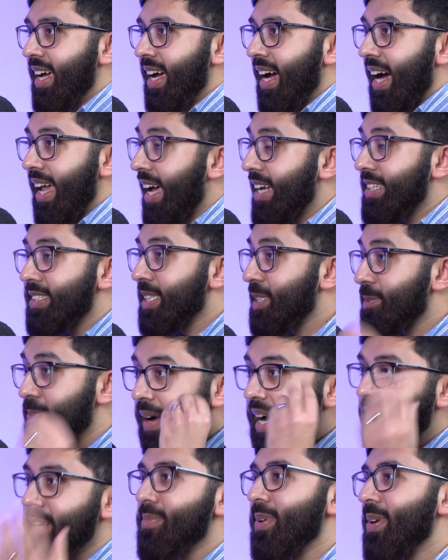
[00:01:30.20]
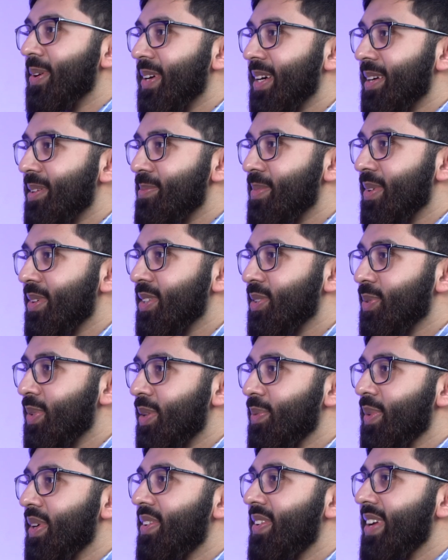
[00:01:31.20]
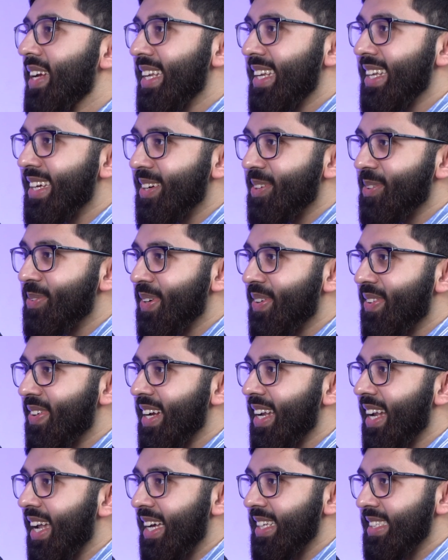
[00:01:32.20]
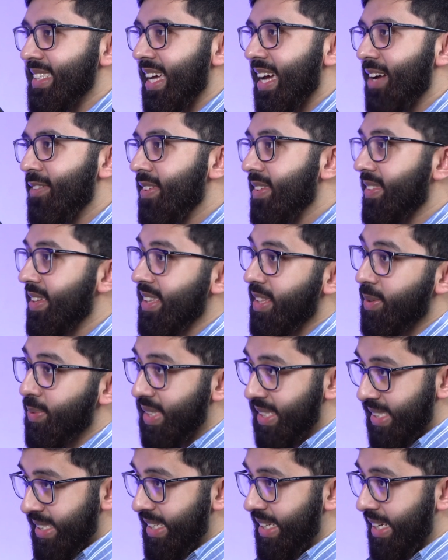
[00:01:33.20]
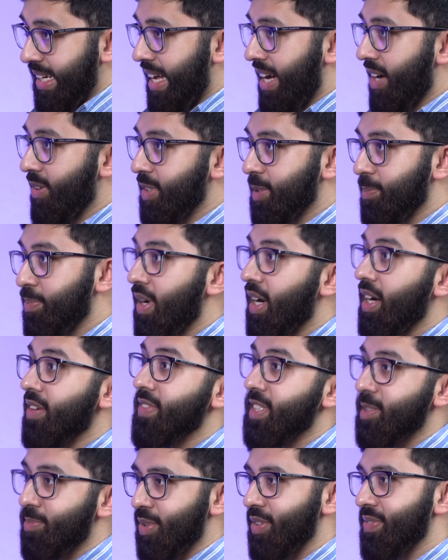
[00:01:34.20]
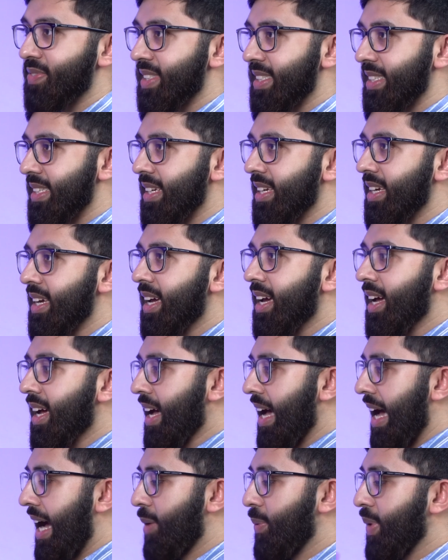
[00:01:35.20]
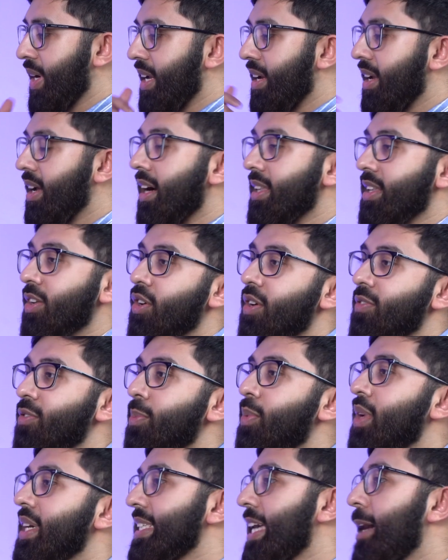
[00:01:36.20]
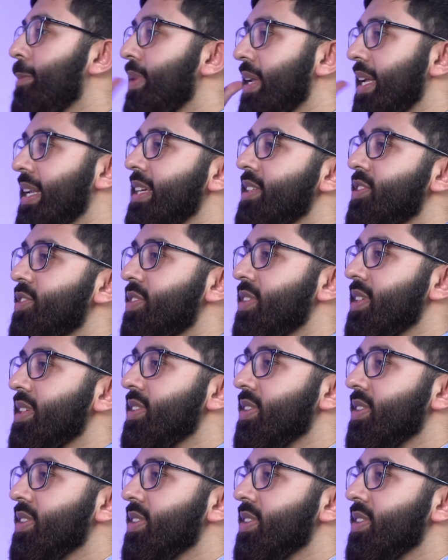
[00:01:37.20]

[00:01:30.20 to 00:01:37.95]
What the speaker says: And actually it's mind-blowing, because when we read it, we realize that everything that we're seeing now is part of this prophecy, and we can learn a lot from what has happened in history.